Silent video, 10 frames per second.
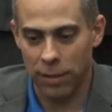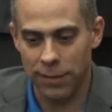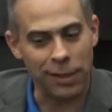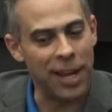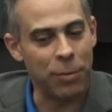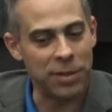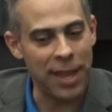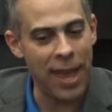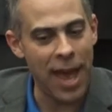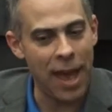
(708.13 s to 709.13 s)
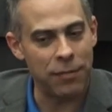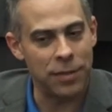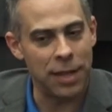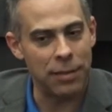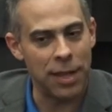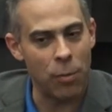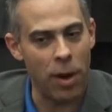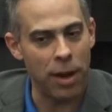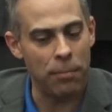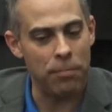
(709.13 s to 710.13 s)
they like what they have, they, they
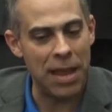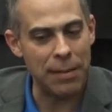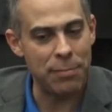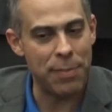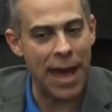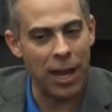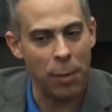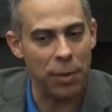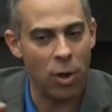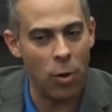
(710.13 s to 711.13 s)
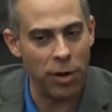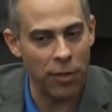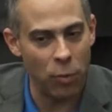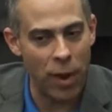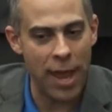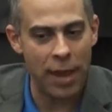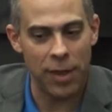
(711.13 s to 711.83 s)
want to maybe back up and go another way,